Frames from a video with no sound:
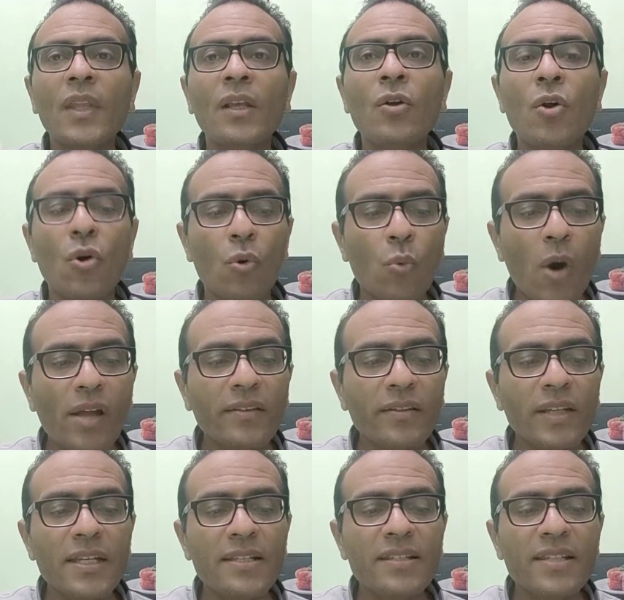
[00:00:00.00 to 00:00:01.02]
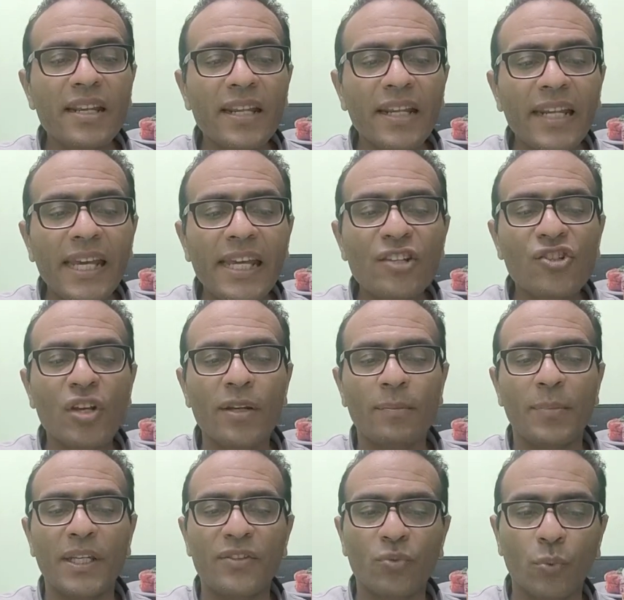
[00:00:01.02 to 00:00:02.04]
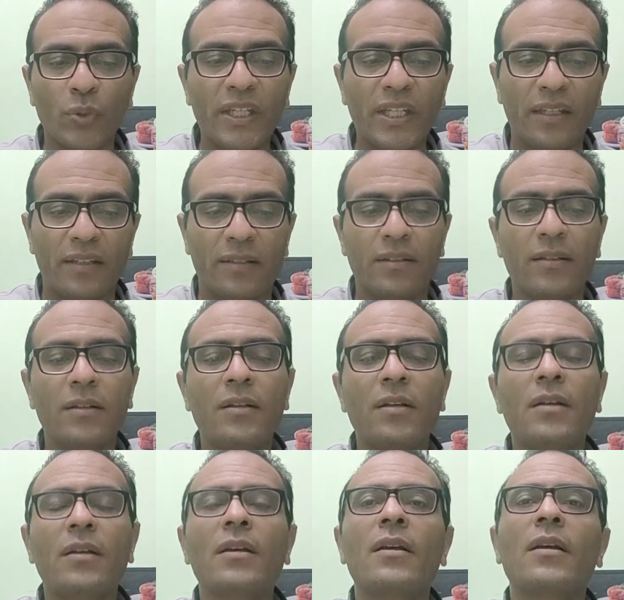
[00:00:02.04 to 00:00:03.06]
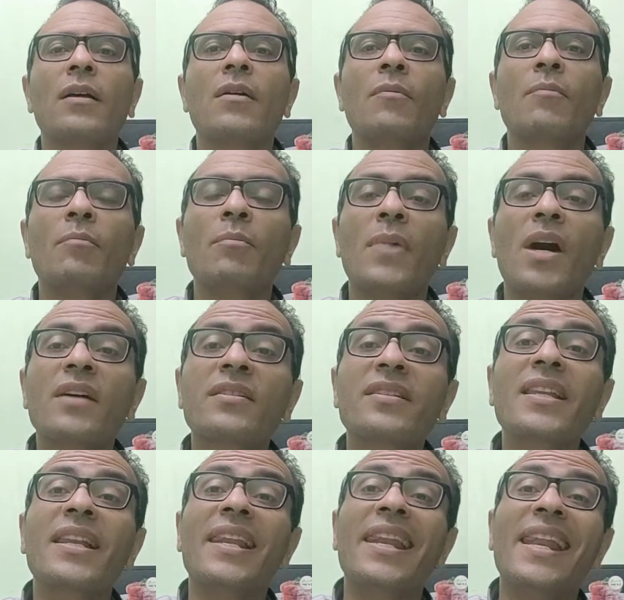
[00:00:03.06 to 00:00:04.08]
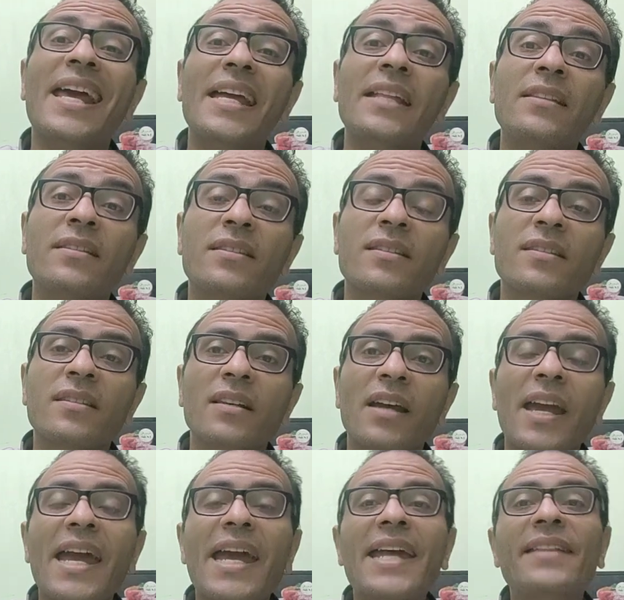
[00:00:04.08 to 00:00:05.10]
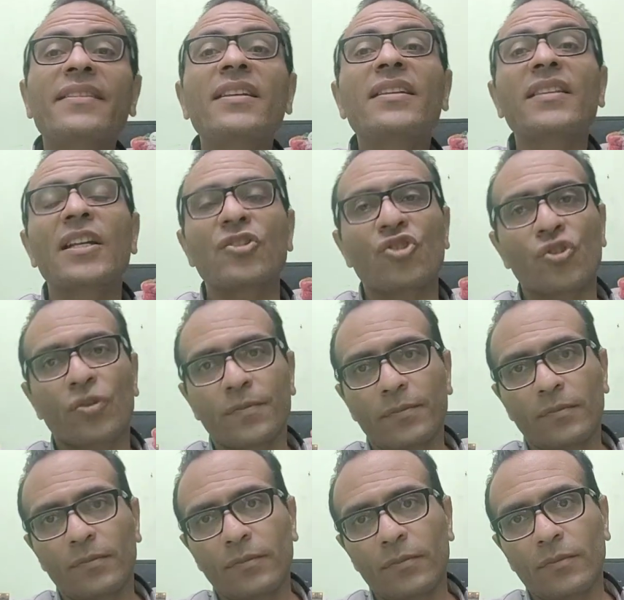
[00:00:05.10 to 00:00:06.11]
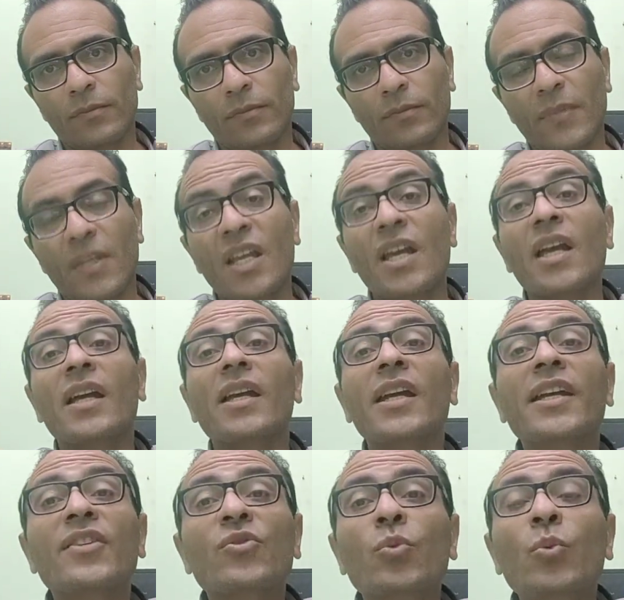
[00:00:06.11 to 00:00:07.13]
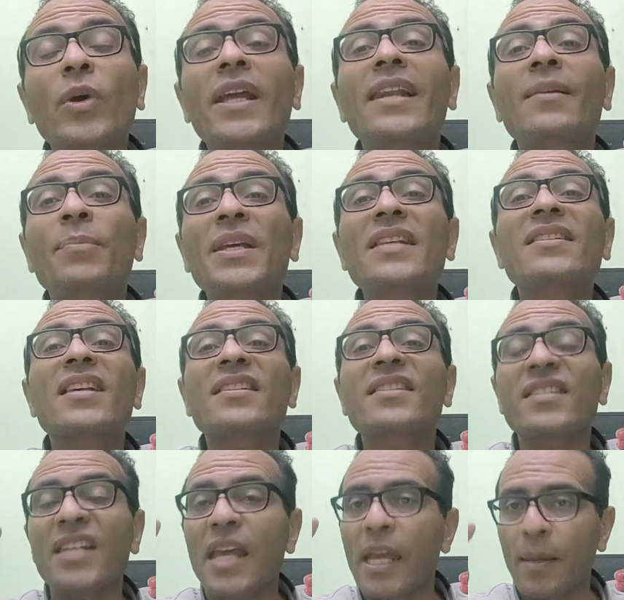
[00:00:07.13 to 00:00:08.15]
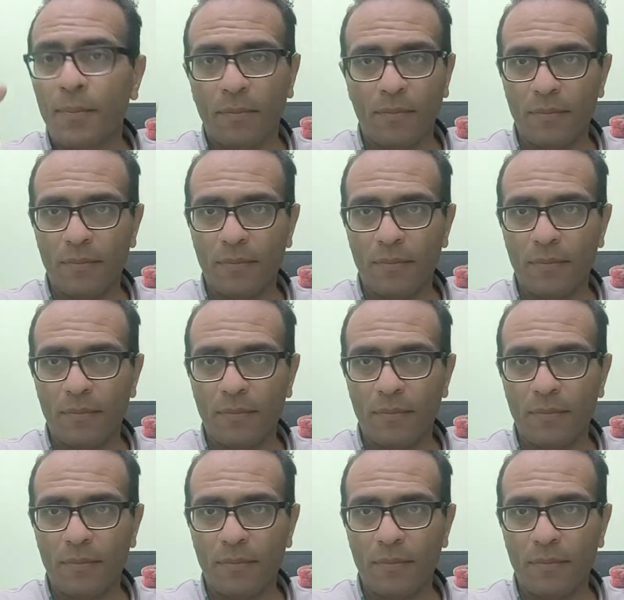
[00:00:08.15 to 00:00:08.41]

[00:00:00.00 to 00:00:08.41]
What is the relation between muscle length and tension? It will be the same